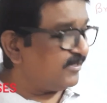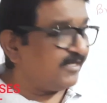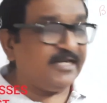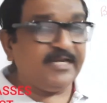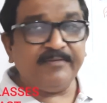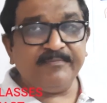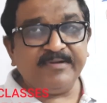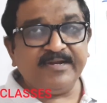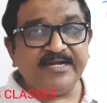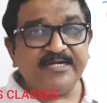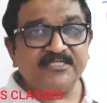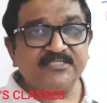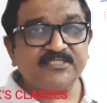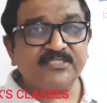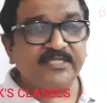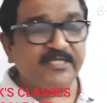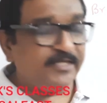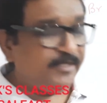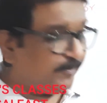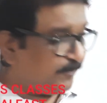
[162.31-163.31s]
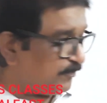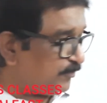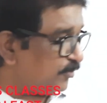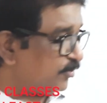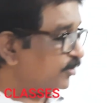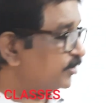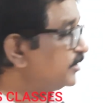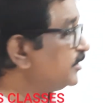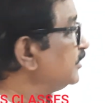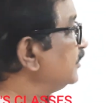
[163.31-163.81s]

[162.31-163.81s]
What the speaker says: elements. He put,